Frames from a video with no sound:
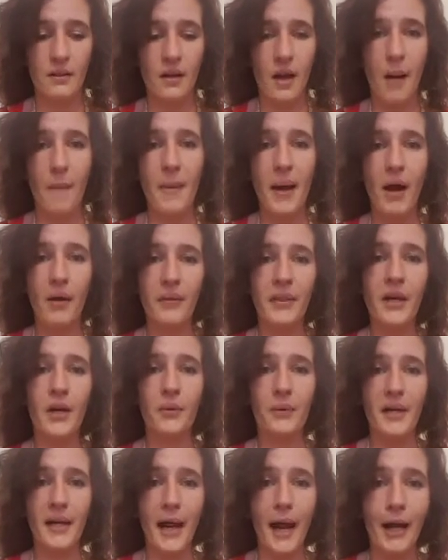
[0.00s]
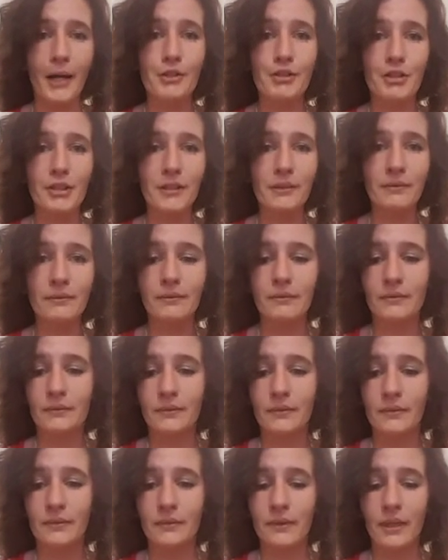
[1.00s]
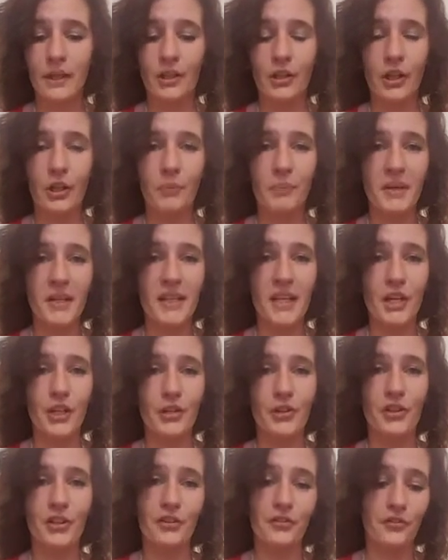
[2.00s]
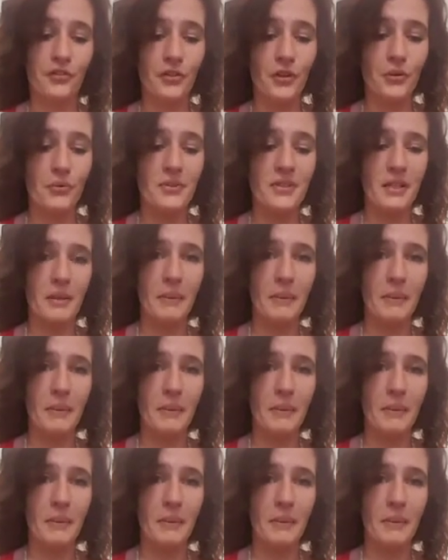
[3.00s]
about their reaction. It could be that you're confused